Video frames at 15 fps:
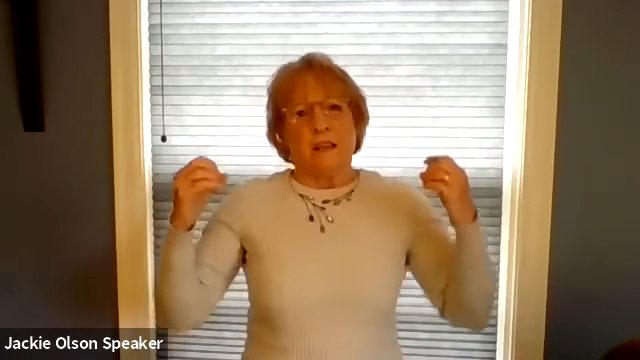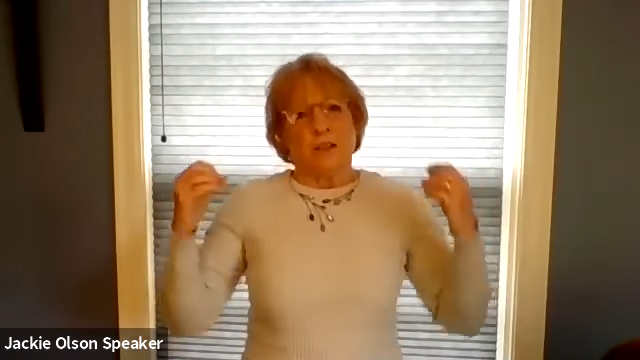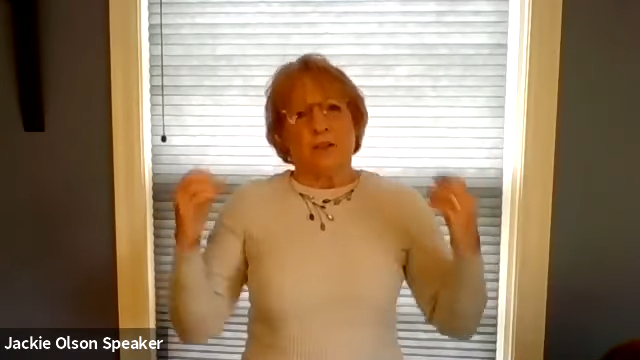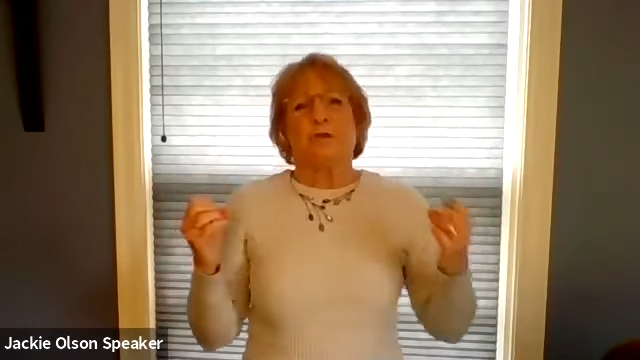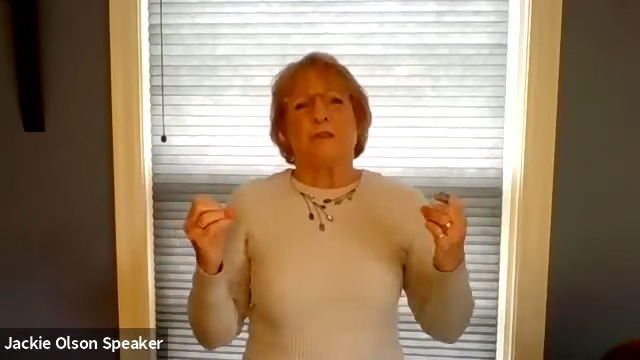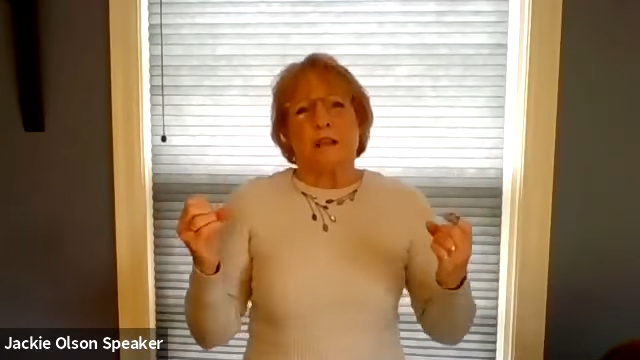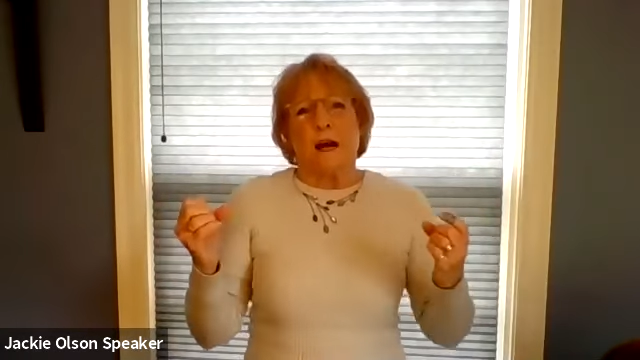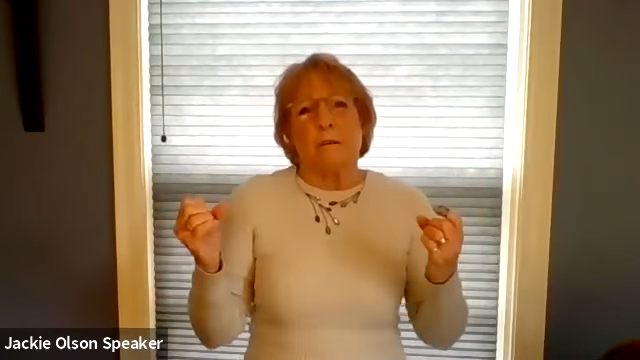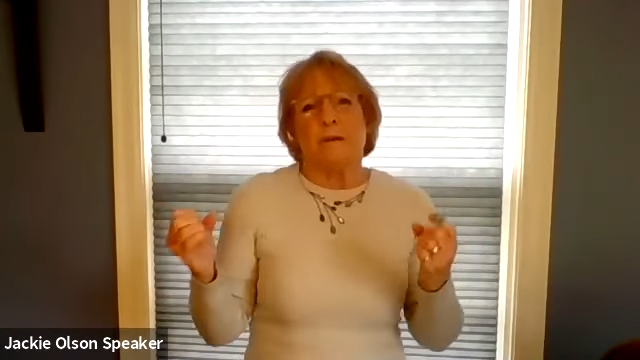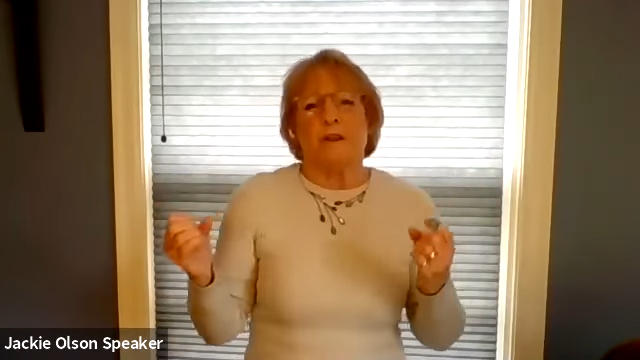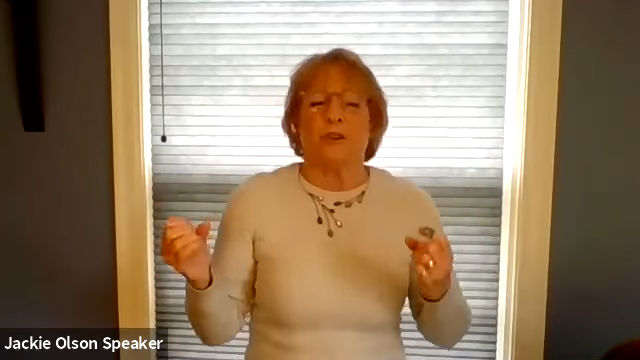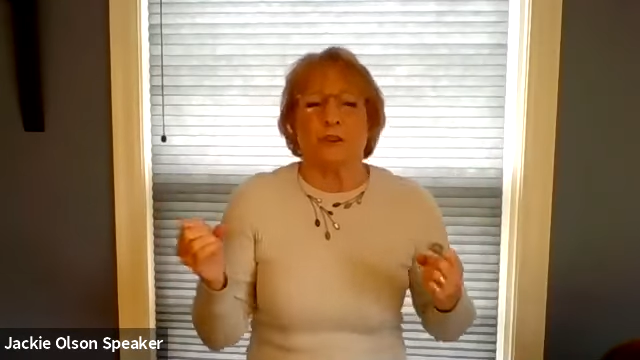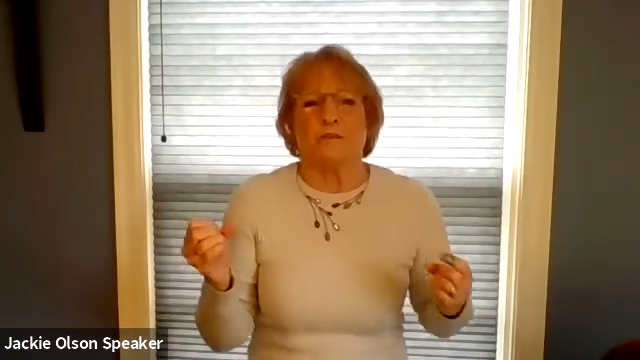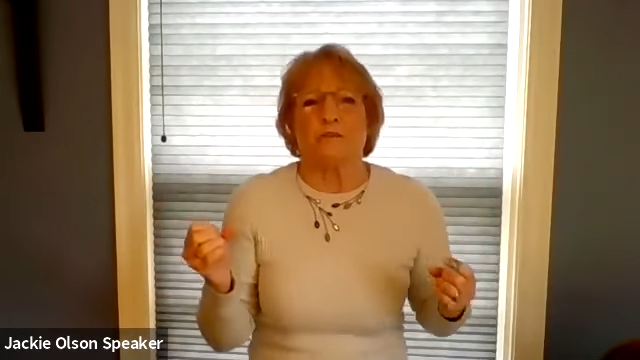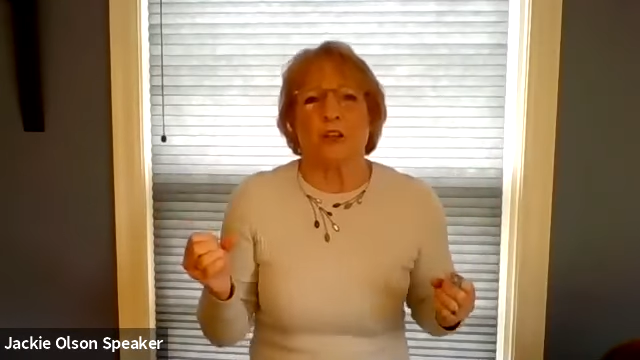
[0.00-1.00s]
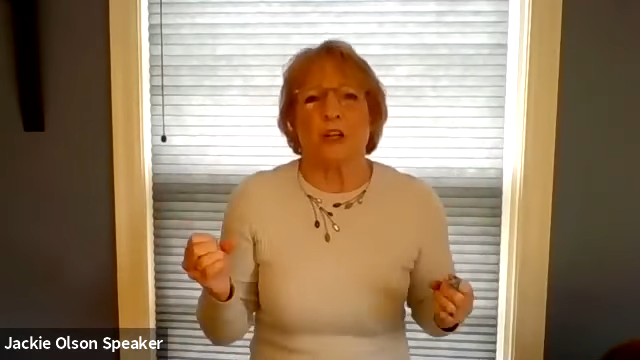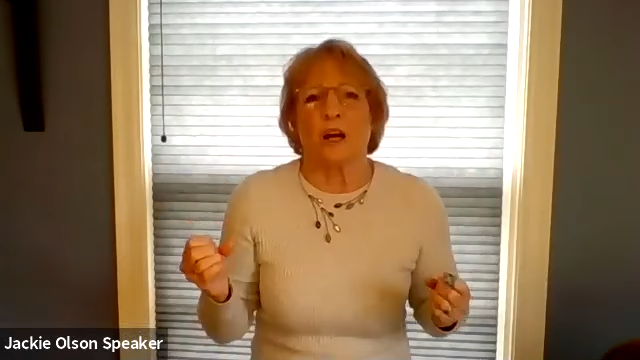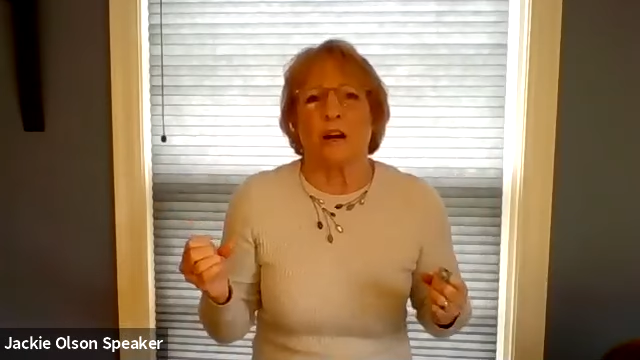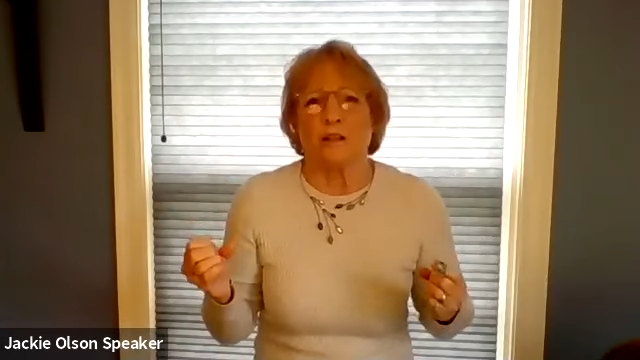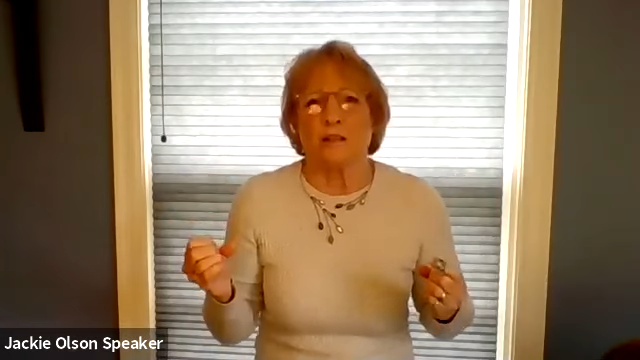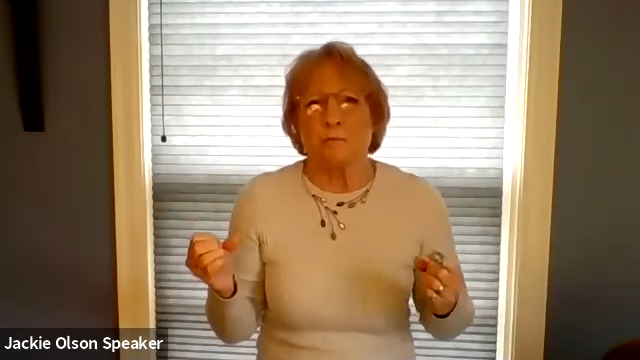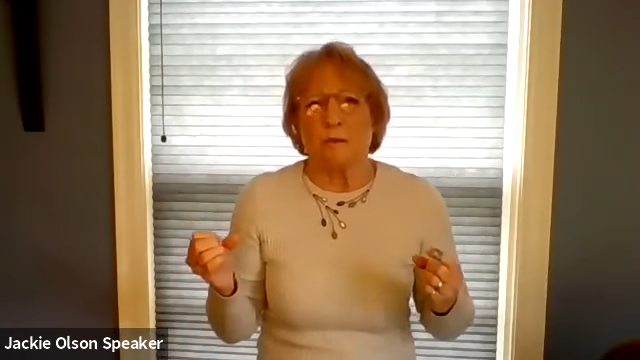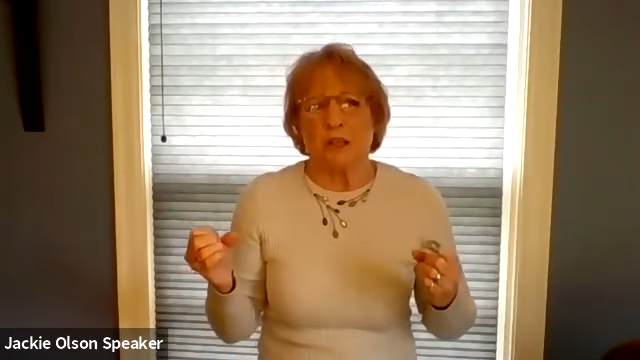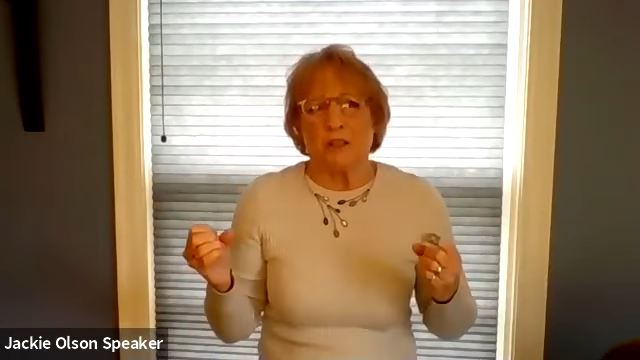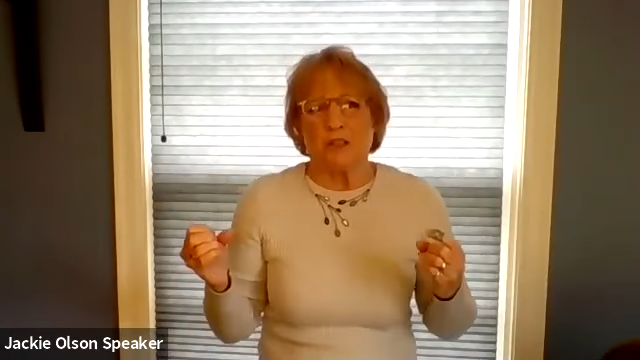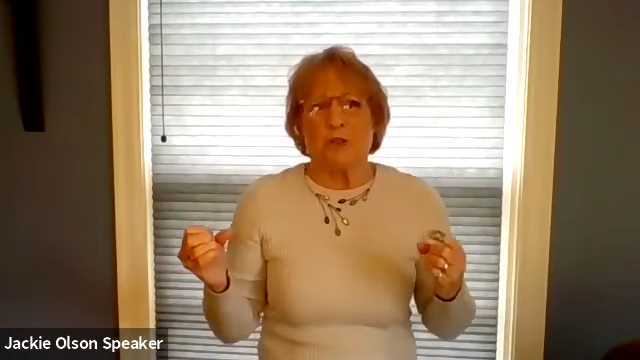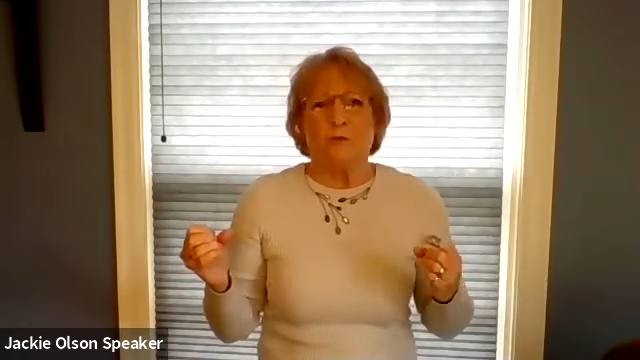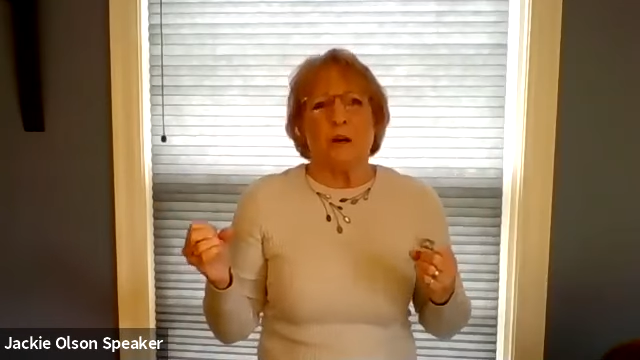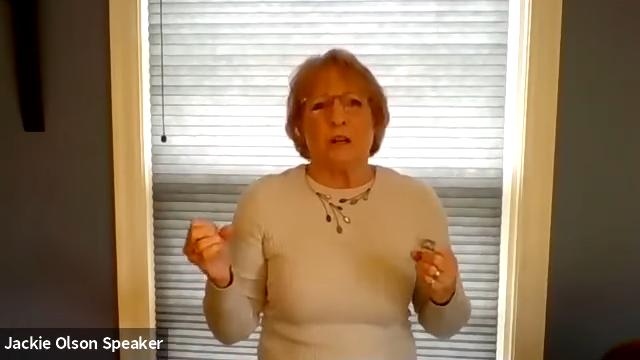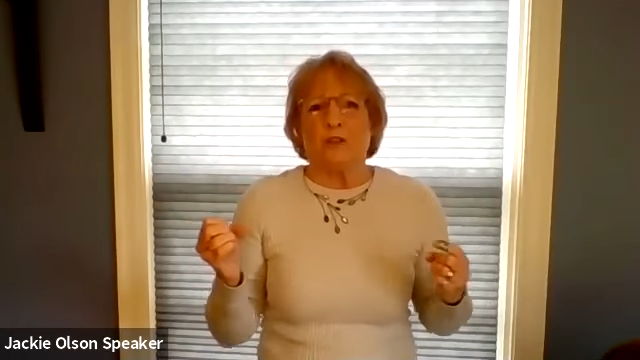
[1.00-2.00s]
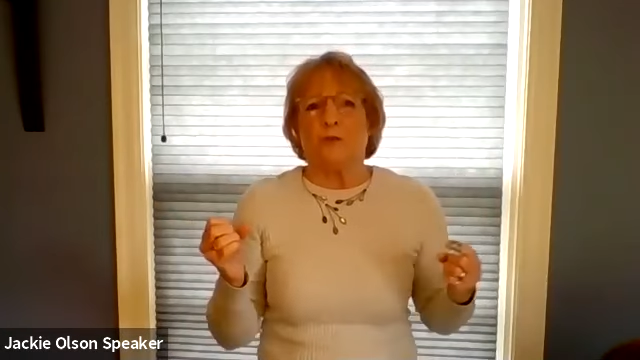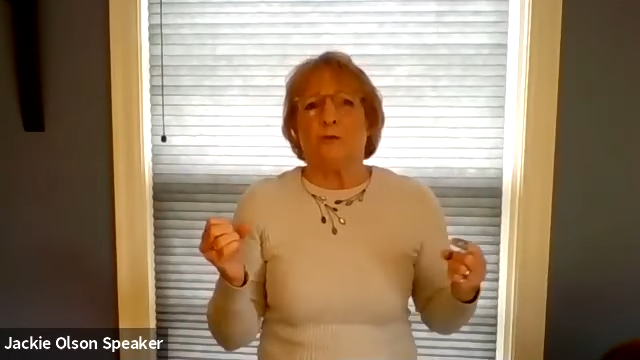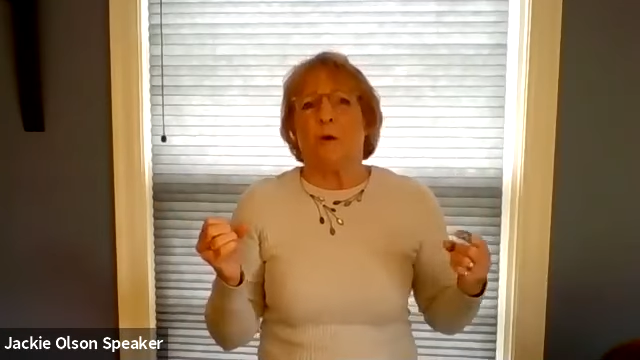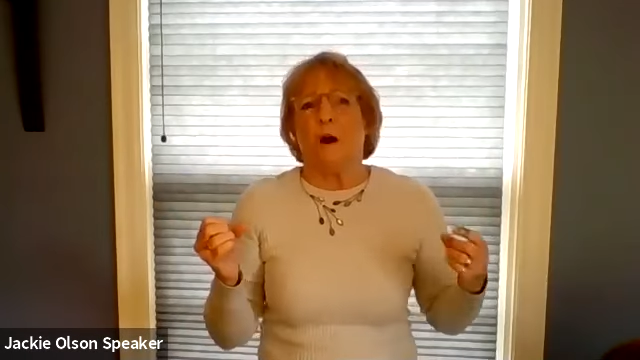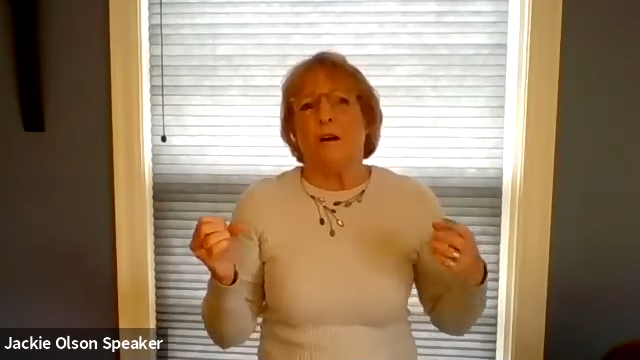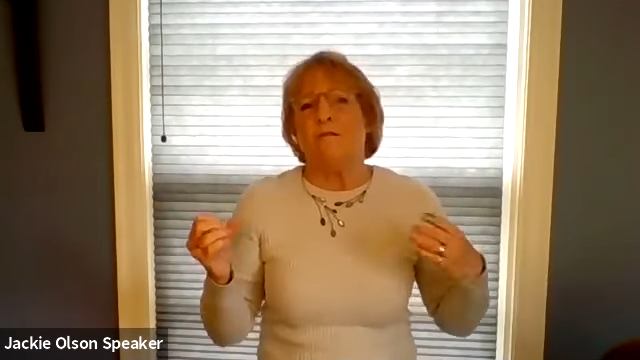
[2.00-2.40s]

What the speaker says: that you stop and look for cars because you want to